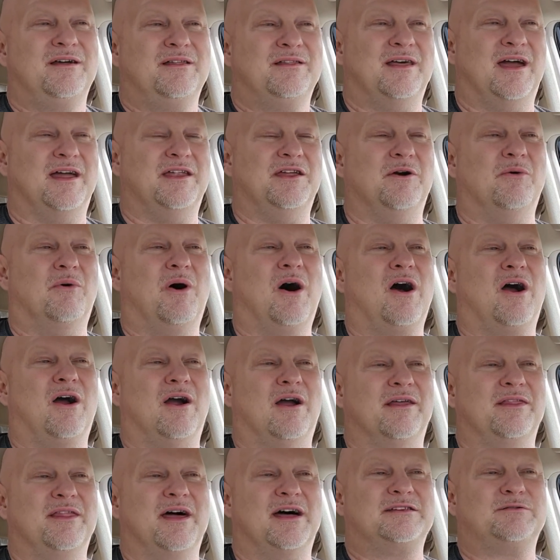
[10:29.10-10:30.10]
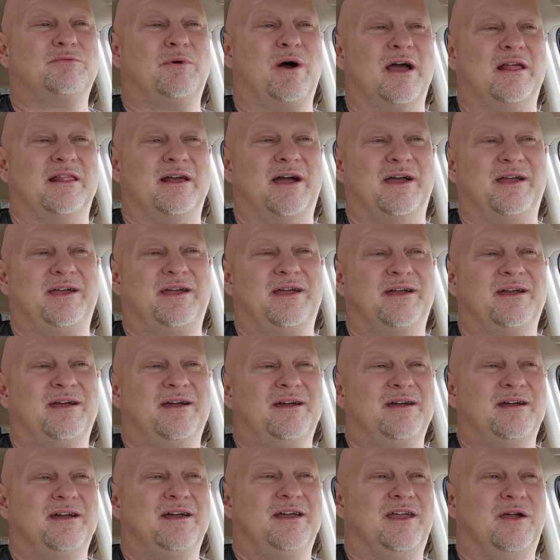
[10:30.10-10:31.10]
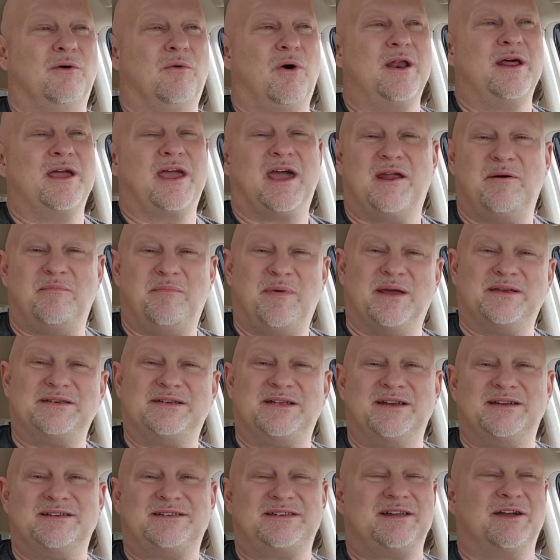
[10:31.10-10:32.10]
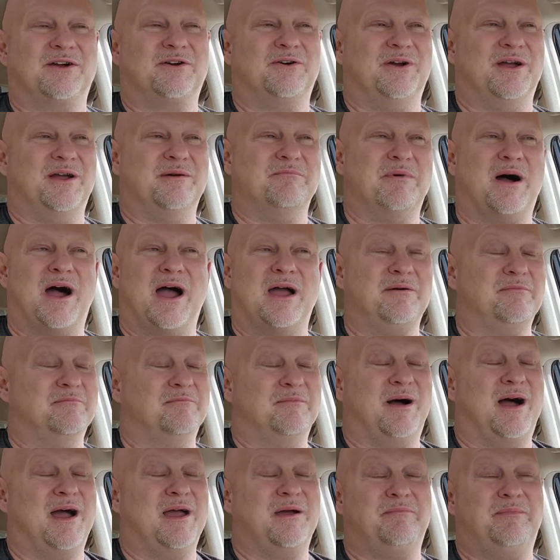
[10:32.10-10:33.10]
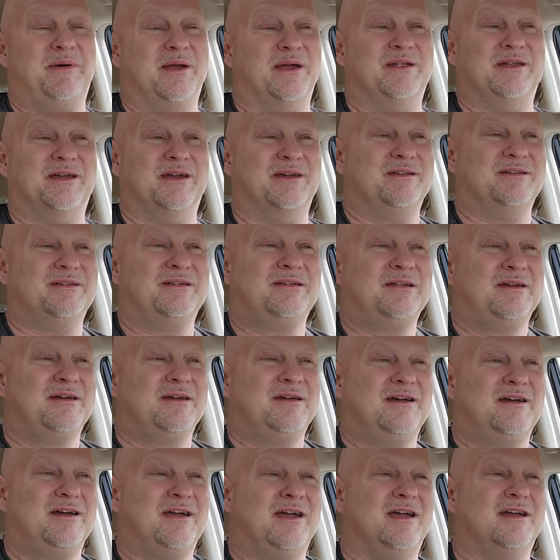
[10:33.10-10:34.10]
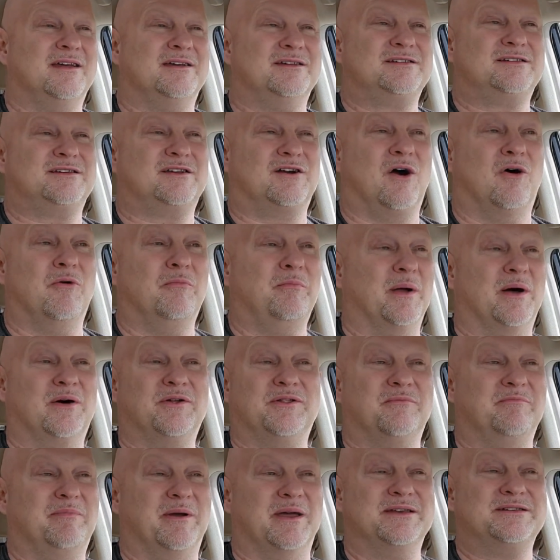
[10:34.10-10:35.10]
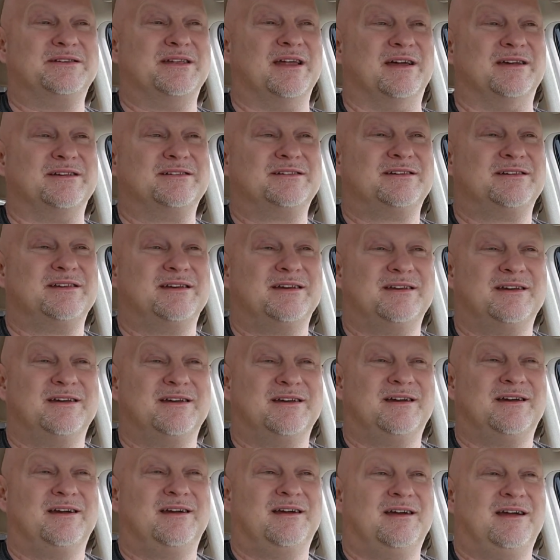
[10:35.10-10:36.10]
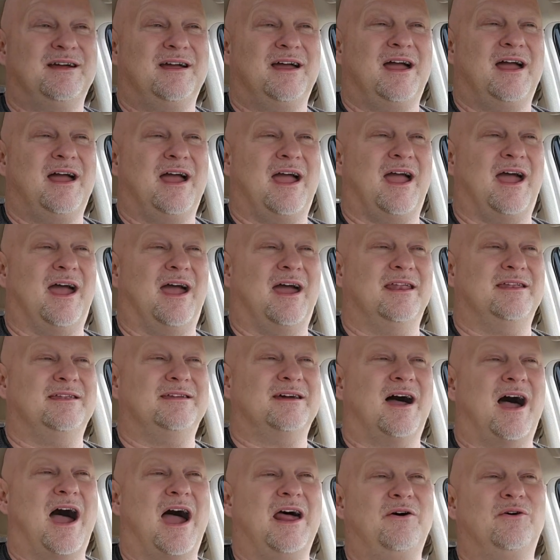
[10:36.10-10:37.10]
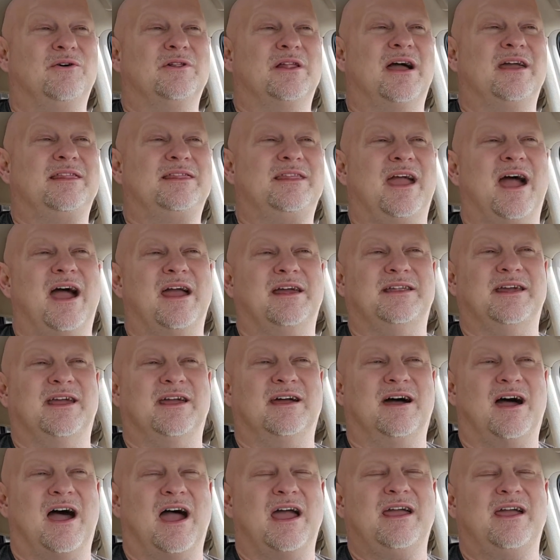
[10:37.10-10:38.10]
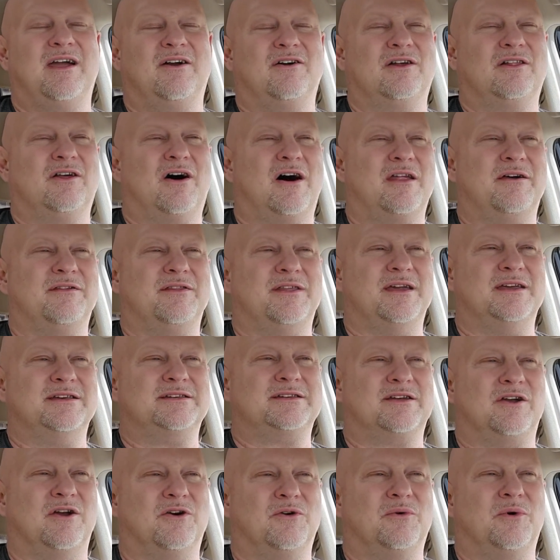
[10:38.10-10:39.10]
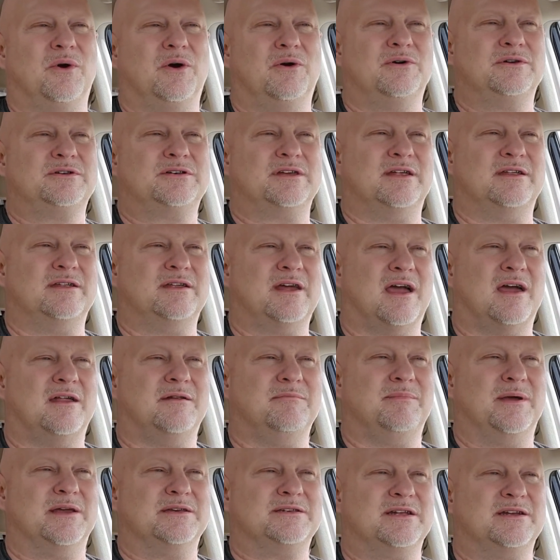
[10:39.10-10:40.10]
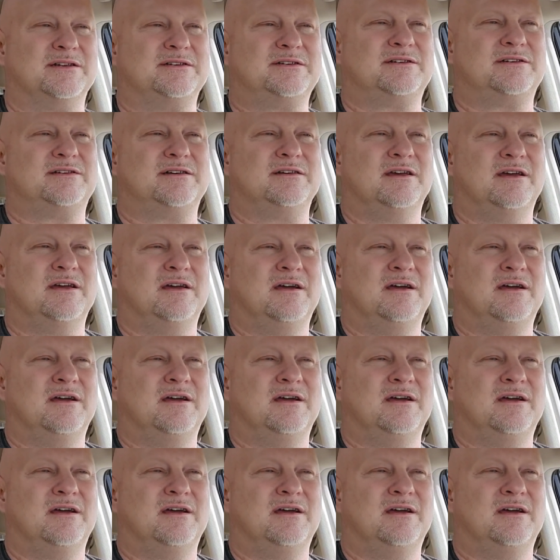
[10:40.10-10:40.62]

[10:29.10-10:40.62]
than you are. And that's why, like, you want to get a business degree, my opinion is go build a business. And I don't like the idea. I hear a lot of these gurus and business